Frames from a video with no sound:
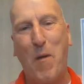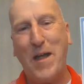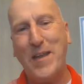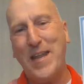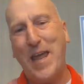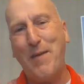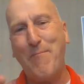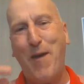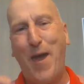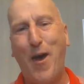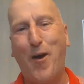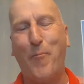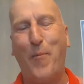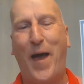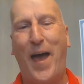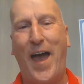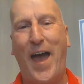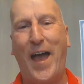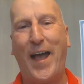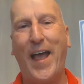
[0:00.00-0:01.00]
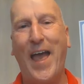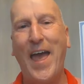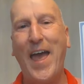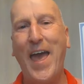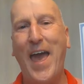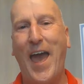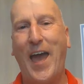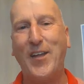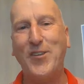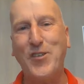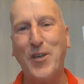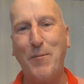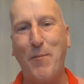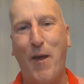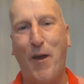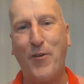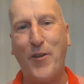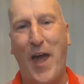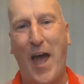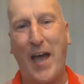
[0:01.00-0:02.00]

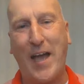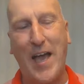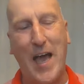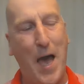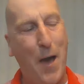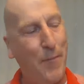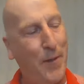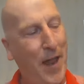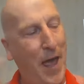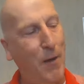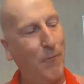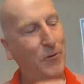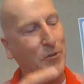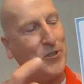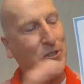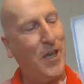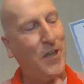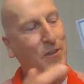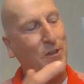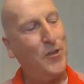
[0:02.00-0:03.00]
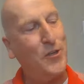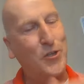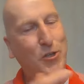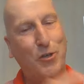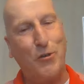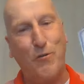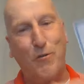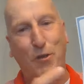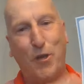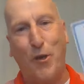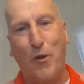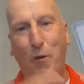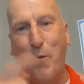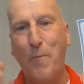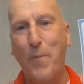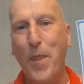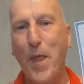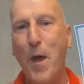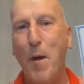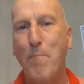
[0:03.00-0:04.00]
mondaymailbag@gmail.com, and I will send this to
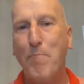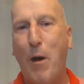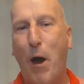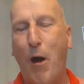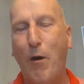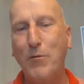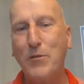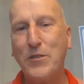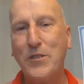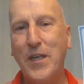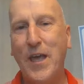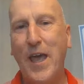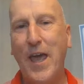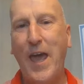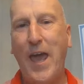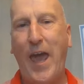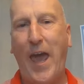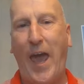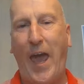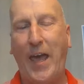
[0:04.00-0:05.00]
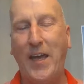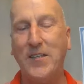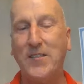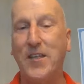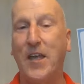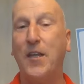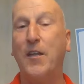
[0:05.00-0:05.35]
you post haste.